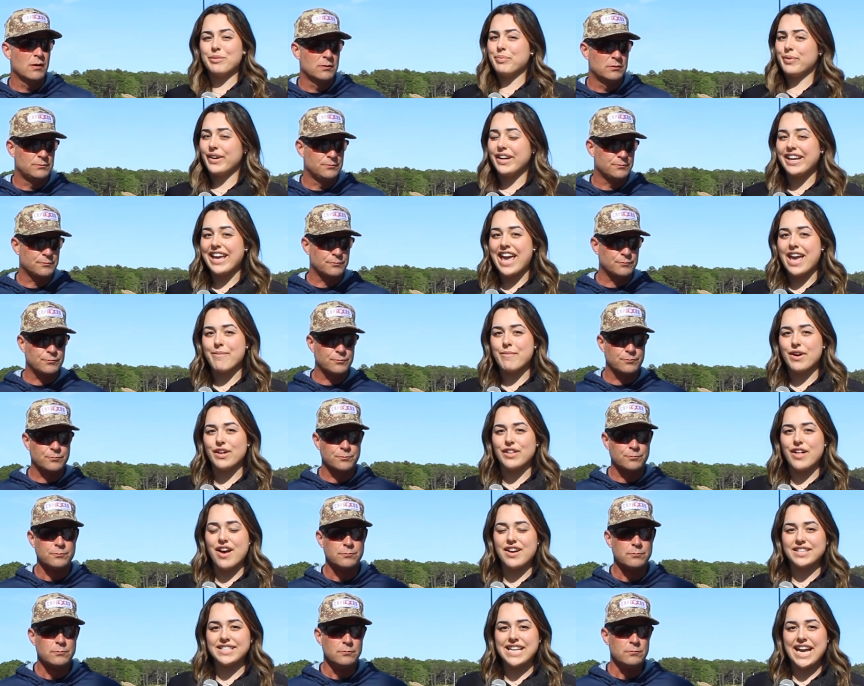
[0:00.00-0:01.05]
Speaker 1: here pregame
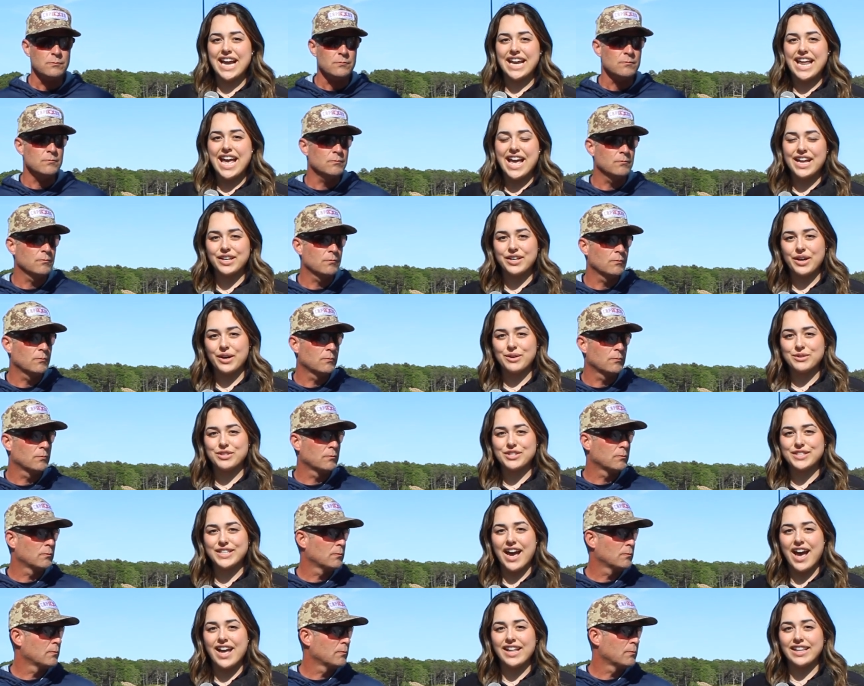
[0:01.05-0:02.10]
alongside head
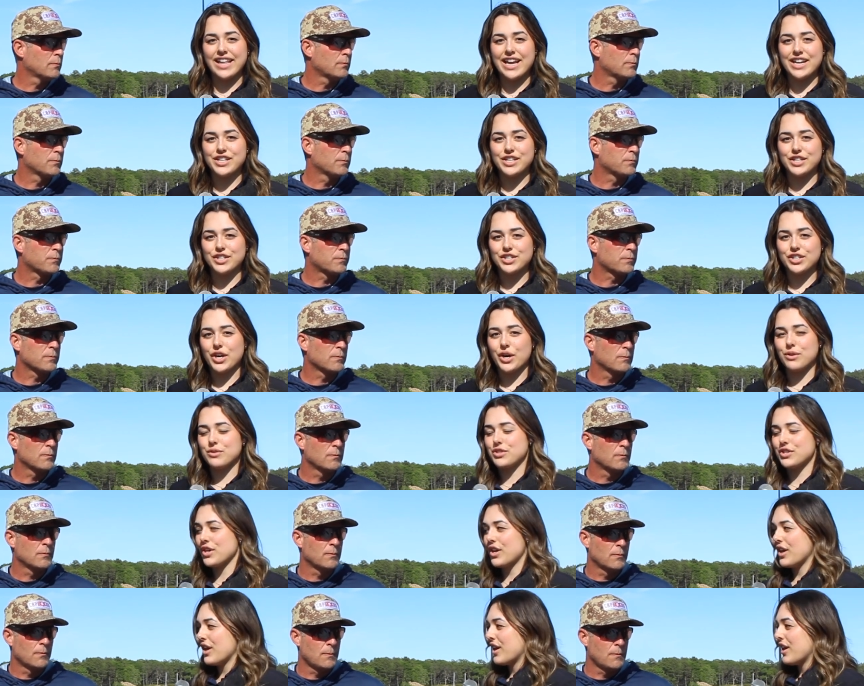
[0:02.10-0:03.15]
coach Scott Landers.
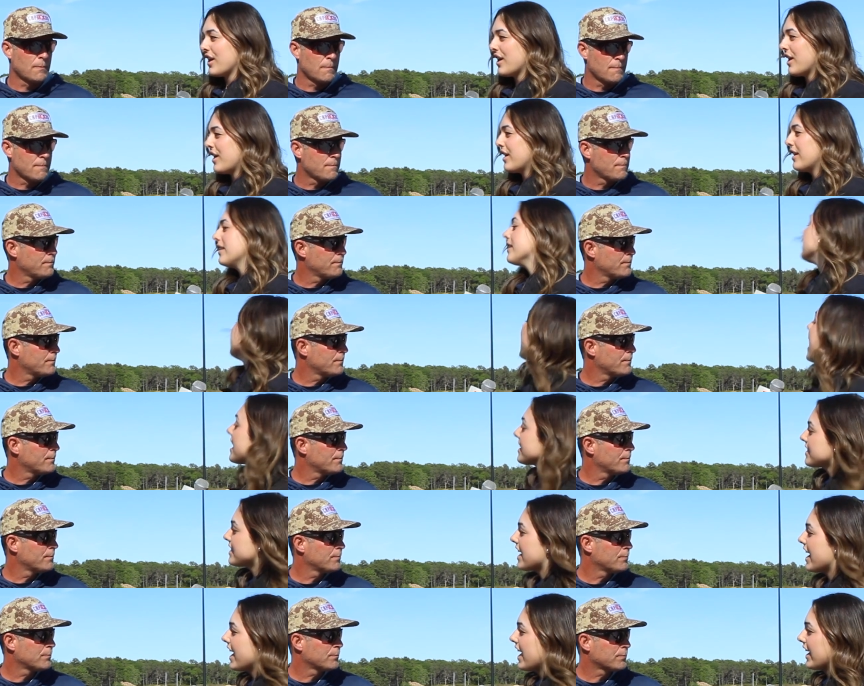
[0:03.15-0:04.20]
Coach,
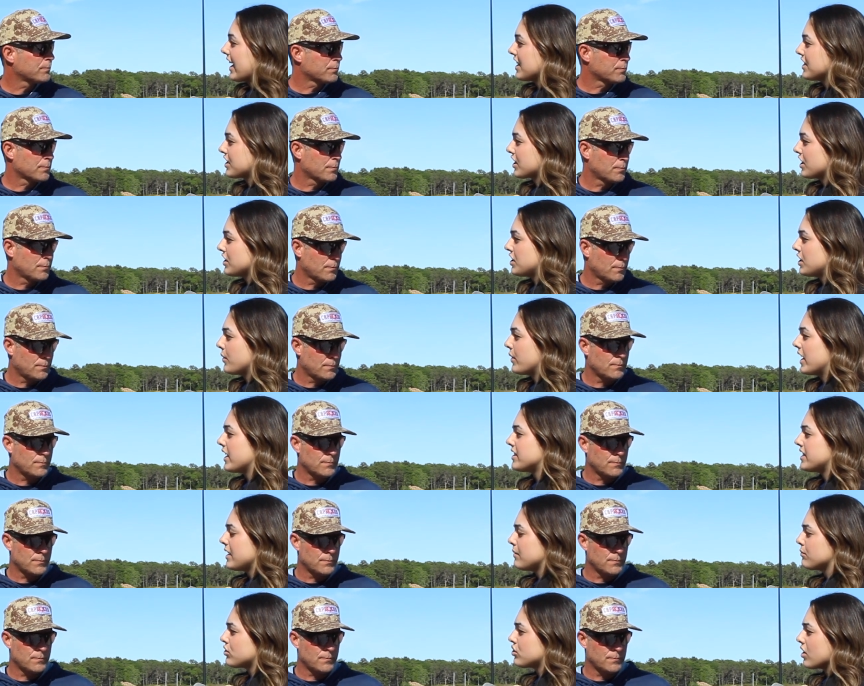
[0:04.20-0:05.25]
last night against
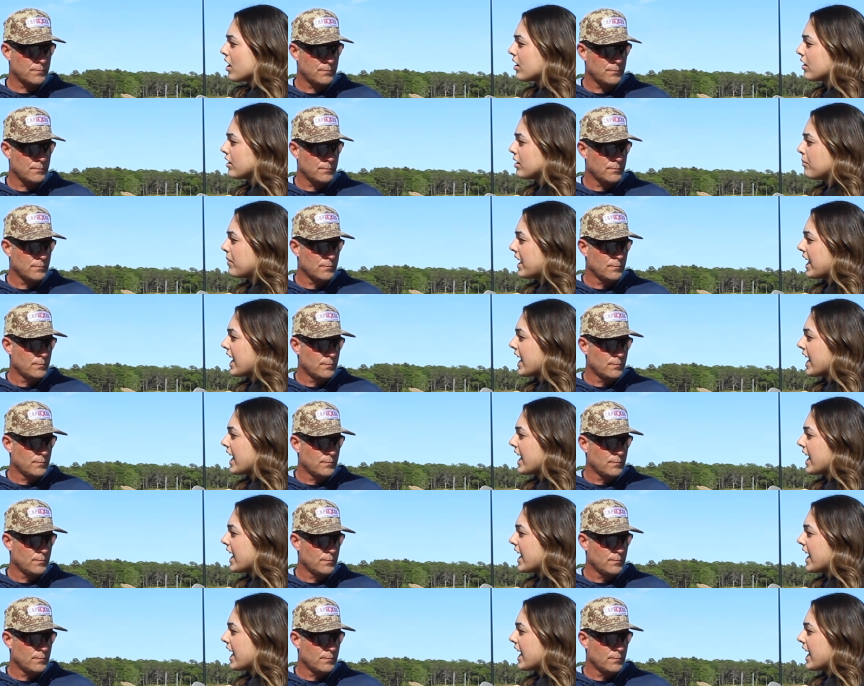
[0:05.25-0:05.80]
Cotuit, team struggled a